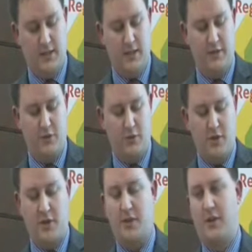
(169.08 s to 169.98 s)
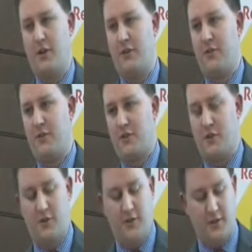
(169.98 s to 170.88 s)
even though we are getting healthier in
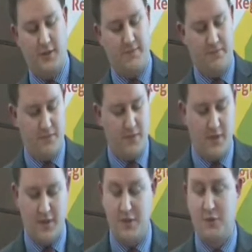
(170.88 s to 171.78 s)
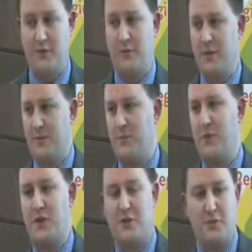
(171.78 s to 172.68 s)
Scotland, that's not every day.
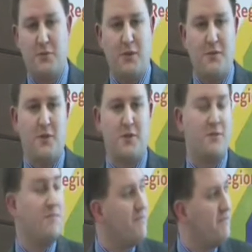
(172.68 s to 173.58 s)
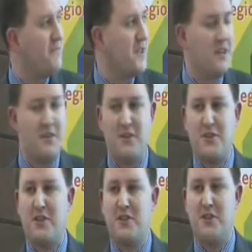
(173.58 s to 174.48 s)
We are still pretty much the
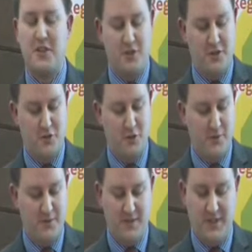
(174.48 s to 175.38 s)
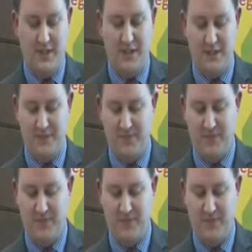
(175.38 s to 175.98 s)
sickest nation in Europe, alas.